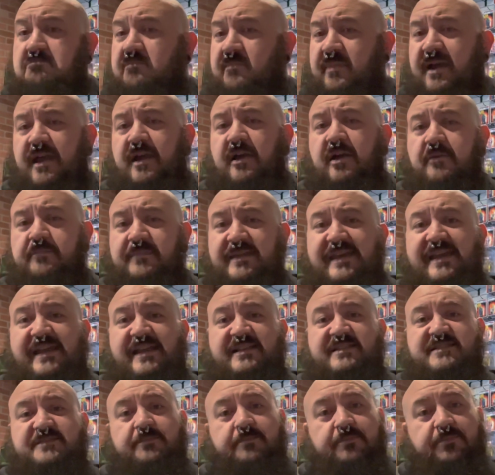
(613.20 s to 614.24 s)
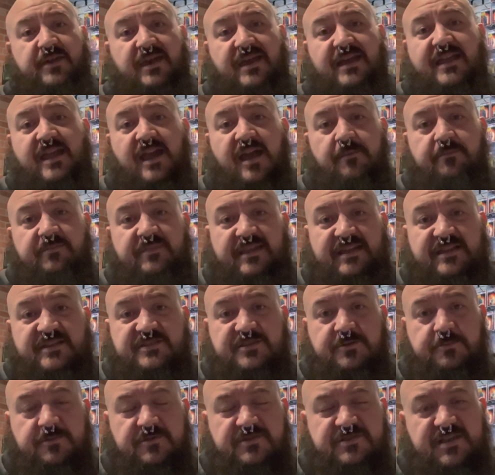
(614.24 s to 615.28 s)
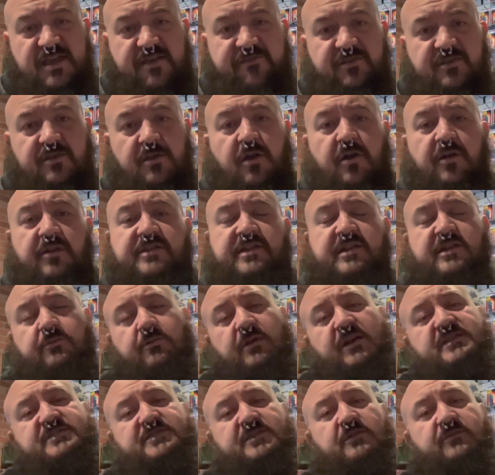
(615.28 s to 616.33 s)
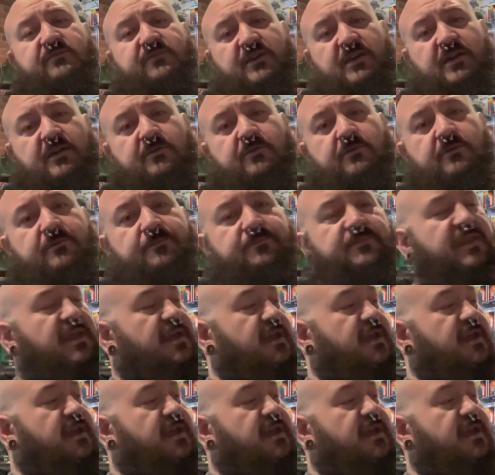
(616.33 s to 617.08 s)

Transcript: by all means, pick up the Super 7 Arctic Rescue Vehicle.